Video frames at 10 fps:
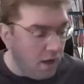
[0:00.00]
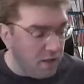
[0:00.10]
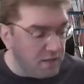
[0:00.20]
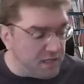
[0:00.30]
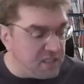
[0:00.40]

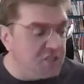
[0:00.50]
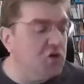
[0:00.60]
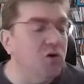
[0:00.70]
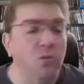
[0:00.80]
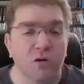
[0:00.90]
Disney
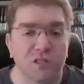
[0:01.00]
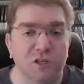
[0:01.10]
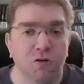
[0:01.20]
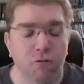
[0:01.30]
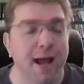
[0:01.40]
Star Wars is
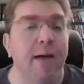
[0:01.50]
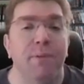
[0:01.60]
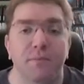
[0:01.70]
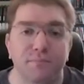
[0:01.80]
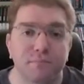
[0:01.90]
crap.
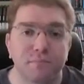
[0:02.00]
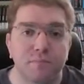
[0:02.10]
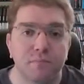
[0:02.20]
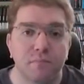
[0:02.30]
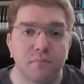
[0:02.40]

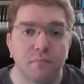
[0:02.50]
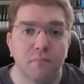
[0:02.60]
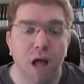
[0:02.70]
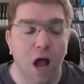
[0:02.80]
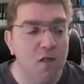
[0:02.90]

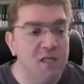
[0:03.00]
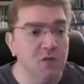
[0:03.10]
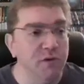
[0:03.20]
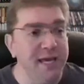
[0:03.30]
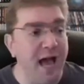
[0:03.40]
I don't need to
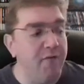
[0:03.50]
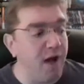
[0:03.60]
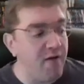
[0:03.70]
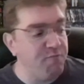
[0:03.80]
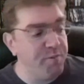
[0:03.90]
recap.
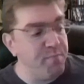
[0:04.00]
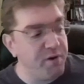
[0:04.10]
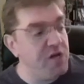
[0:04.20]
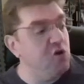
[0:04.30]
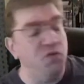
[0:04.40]
I've been
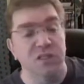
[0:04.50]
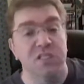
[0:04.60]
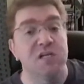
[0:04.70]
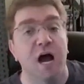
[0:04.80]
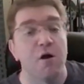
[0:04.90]
pretty good this
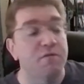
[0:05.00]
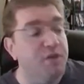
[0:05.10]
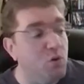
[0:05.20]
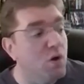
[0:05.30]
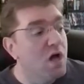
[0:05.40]
entire
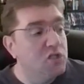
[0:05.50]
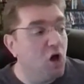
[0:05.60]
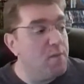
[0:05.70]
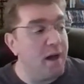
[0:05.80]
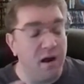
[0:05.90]
review
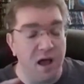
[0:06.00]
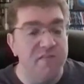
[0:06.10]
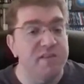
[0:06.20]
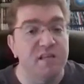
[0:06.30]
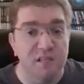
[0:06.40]
talking about how
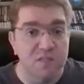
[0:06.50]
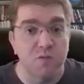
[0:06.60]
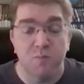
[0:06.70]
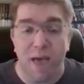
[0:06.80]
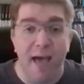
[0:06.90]
everything in this
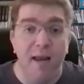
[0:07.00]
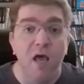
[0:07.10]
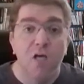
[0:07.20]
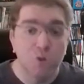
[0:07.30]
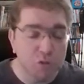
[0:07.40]
was bad,
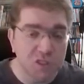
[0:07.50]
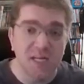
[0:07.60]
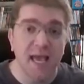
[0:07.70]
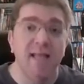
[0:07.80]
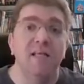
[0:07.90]
so we're just
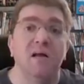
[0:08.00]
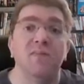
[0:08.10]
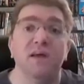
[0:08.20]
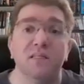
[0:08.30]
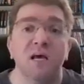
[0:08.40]
going to end it
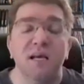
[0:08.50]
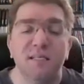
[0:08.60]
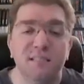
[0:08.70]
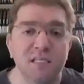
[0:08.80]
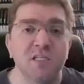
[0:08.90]
on this.
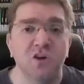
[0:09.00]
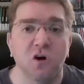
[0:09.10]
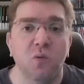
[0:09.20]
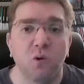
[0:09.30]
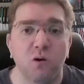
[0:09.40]
Disney
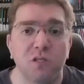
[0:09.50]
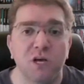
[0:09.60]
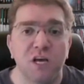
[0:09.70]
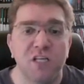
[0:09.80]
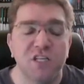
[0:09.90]
Star Wars
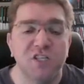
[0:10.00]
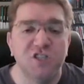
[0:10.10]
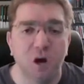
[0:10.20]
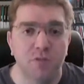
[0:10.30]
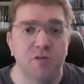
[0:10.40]
is a
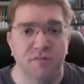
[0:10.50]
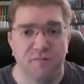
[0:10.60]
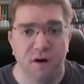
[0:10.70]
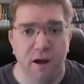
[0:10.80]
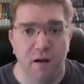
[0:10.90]
dumpster
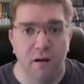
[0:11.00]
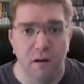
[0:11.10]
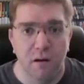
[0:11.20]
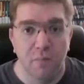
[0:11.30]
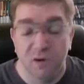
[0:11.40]
fire.
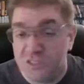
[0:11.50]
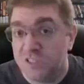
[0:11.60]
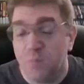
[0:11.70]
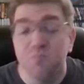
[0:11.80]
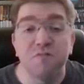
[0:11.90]
But it's a
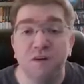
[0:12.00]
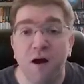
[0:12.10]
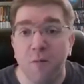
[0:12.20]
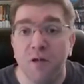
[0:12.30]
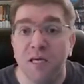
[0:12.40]
dumpster
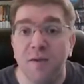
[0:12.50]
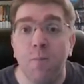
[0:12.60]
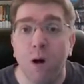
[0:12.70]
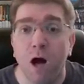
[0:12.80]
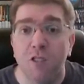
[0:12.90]
fire I'm going to
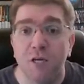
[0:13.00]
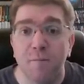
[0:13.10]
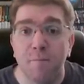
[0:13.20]
keep watching